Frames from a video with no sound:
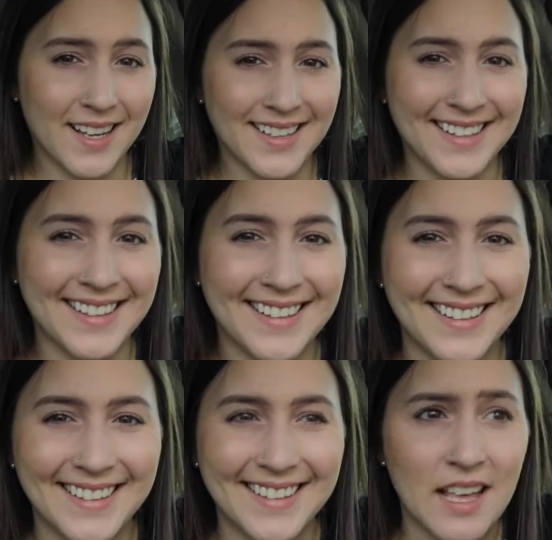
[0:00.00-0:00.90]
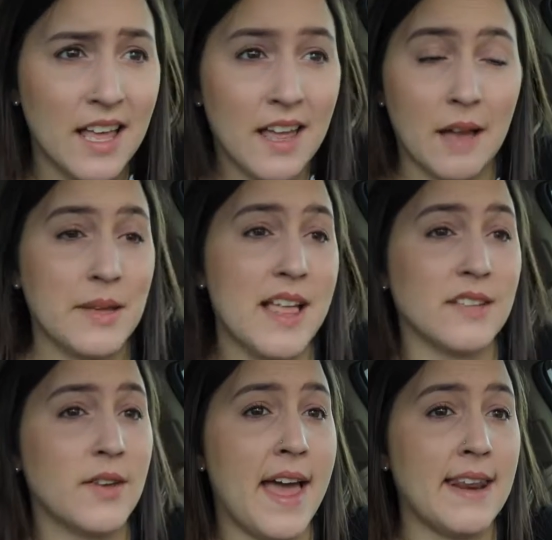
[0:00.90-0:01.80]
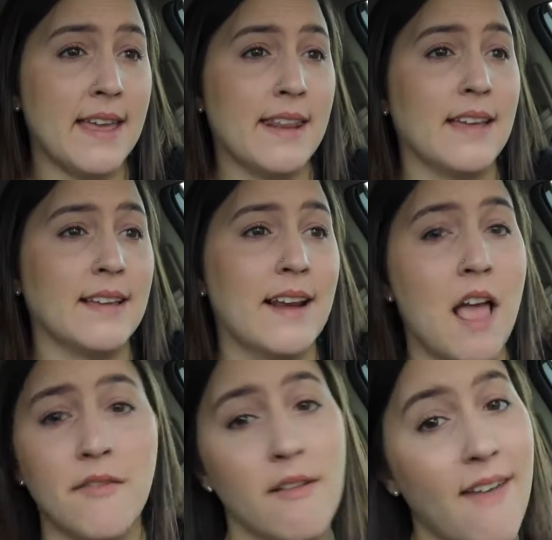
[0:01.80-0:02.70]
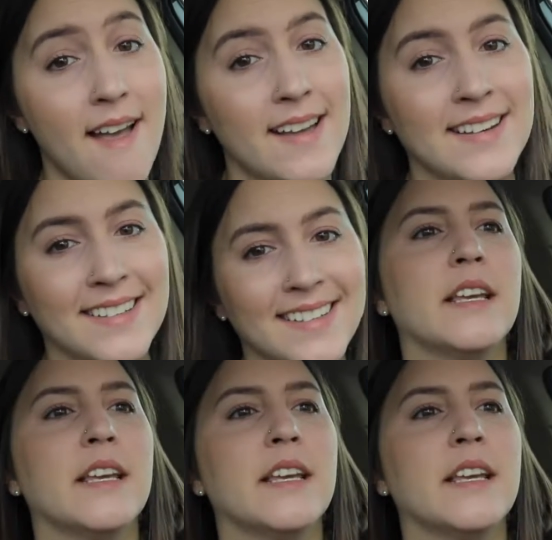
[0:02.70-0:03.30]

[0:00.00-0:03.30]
I mean, that's what I did, and I felt fine.